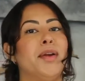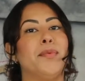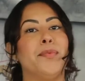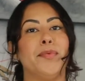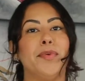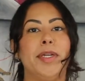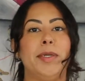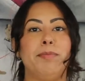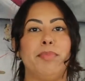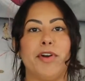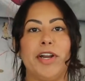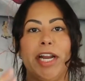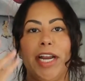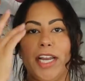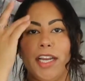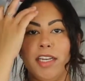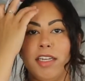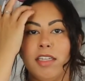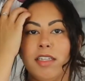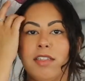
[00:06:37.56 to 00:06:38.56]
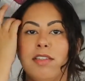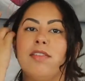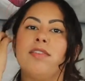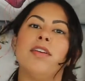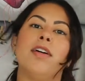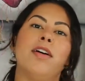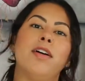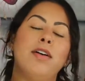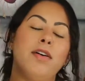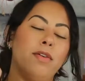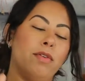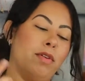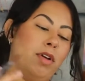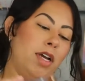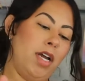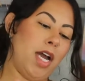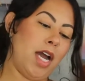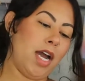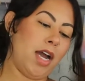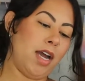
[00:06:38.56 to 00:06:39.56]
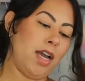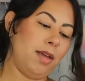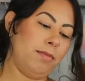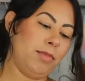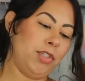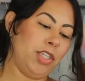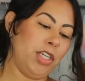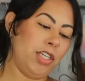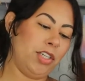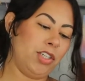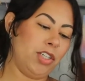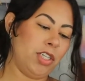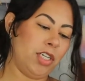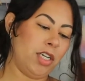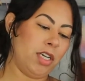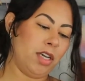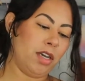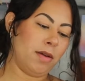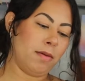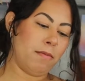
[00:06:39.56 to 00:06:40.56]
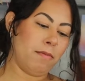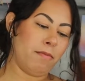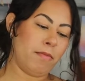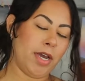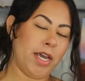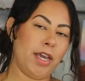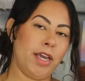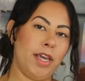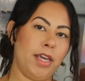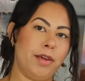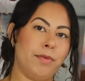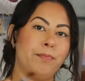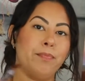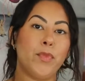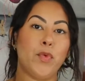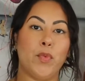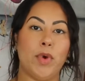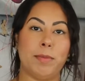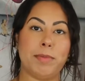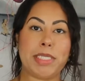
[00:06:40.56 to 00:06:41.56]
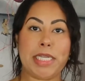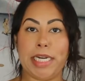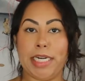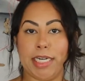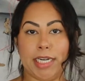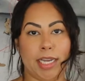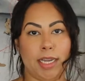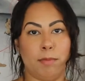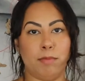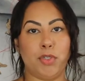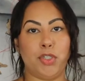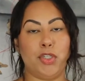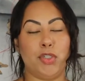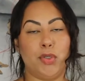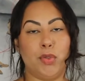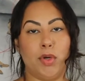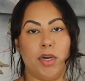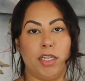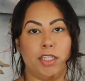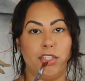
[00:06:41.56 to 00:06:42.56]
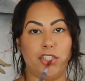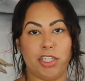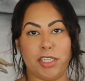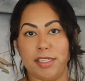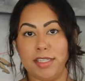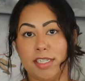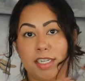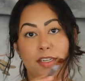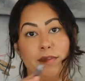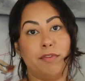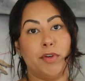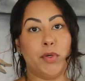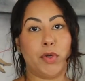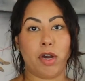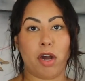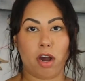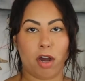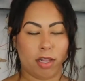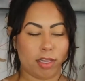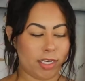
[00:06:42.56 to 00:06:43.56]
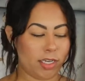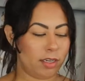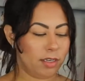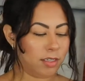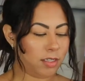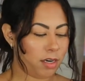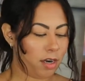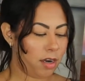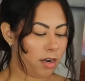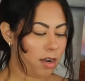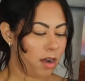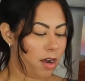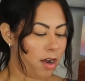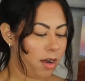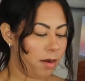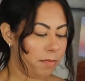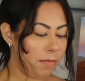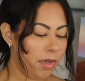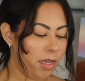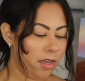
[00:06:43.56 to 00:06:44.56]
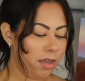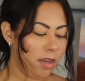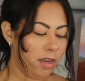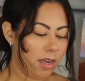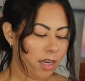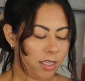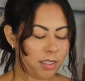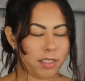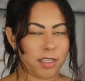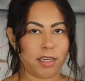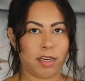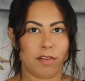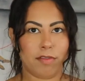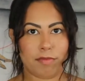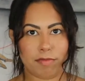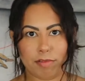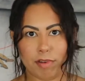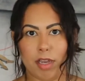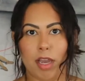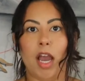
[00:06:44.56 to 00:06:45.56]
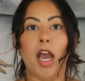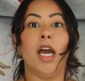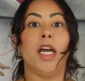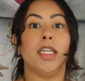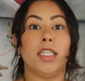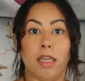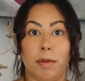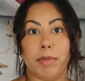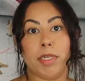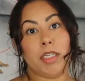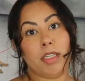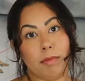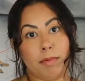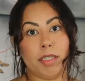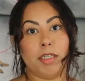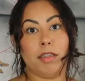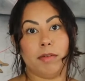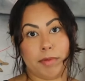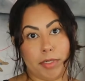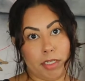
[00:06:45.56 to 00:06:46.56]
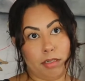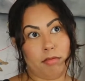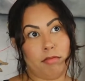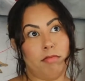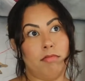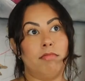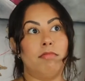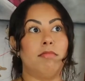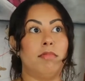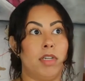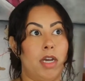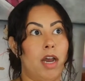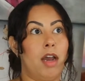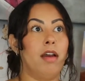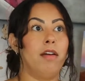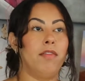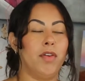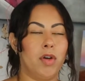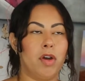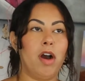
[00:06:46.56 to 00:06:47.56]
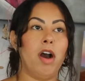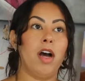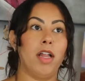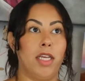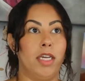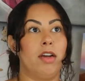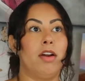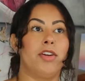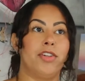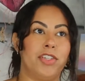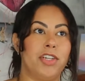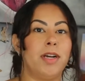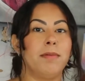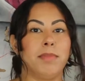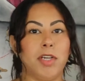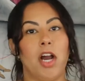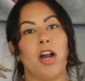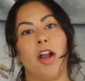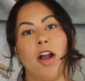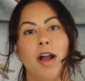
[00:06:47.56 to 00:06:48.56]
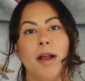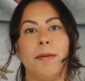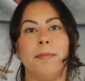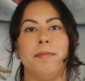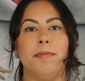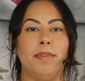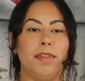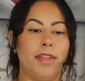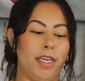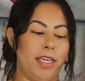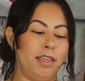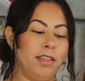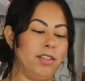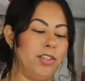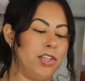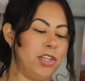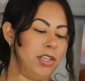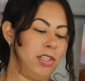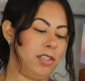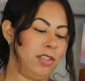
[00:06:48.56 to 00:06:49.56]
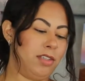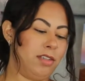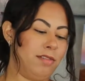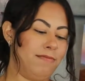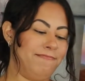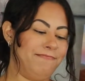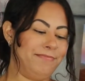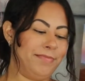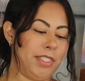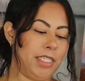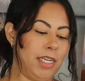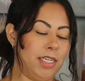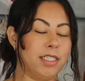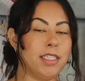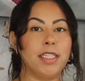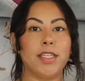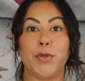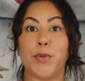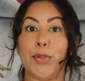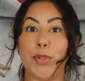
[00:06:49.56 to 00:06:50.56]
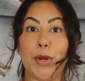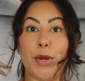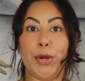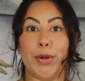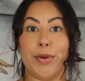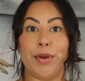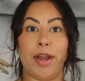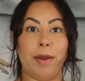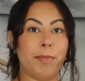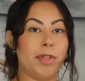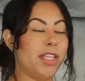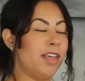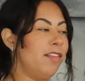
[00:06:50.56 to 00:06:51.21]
a rebrand, so I'm changing my website name to just evocaholic.com instead of www.evocaholicartshop.com. Like, it's a little long. I'm gonna